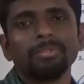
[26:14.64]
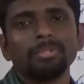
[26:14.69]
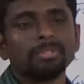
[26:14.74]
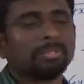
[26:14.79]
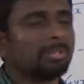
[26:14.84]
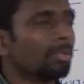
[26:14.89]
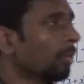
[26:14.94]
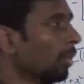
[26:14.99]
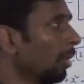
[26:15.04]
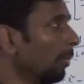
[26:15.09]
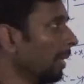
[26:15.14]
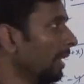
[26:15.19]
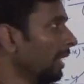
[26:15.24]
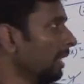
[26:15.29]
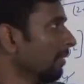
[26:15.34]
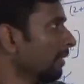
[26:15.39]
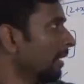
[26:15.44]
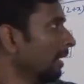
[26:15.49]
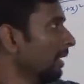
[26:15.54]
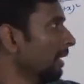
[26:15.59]
So domain
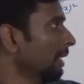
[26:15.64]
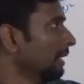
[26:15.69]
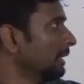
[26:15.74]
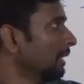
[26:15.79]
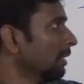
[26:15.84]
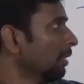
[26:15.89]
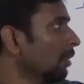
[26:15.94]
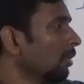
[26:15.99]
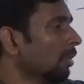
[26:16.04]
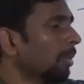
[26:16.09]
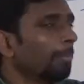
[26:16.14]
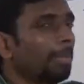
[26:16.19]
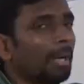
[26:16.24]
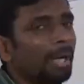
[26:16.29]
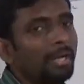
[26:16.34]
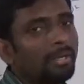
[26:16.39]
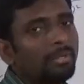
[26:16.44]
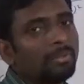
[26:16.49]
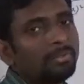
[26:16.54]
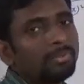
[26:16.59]
is only 0 to
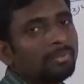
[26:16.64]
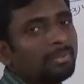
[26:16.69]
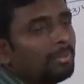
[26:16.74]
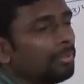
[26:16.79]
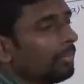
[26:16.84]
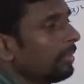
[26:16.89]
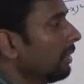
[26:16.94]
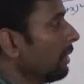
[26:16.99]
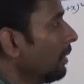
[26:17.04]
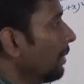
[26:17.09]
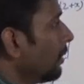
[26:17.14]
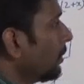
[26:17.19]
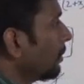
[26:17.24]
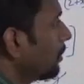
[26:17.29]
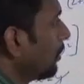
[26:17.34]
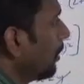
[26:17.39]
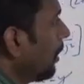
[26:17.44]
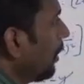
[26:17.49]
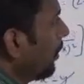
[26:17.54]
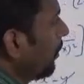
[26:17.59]
pi 2.
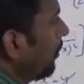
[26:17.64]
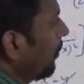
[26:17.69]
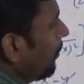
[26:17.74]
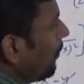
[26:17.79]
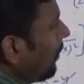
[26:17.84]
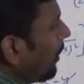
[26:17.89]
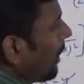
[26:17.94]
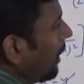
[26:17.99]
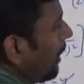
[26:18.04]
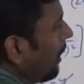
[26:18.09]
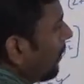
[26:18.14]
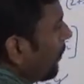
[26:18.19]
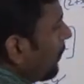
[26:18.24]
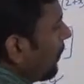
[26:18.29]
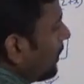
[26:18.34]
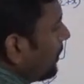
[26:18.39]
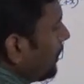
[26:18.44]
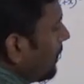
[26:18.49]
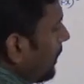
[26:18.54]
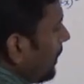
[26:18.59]
So now we can
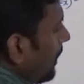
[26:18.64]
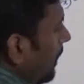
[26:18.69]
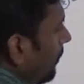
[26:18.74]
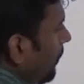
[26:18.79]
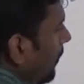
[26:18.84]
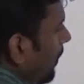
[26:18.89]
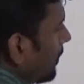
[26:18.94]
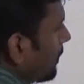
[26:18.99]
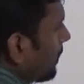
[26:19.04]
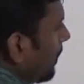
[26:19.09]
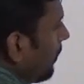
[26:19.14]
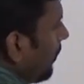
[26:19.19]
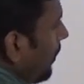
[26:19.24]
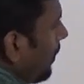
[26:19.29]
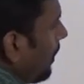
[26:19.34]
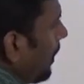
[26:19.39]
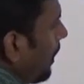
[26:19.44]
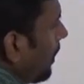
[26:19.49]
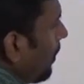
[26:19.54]
differentiate this function. We will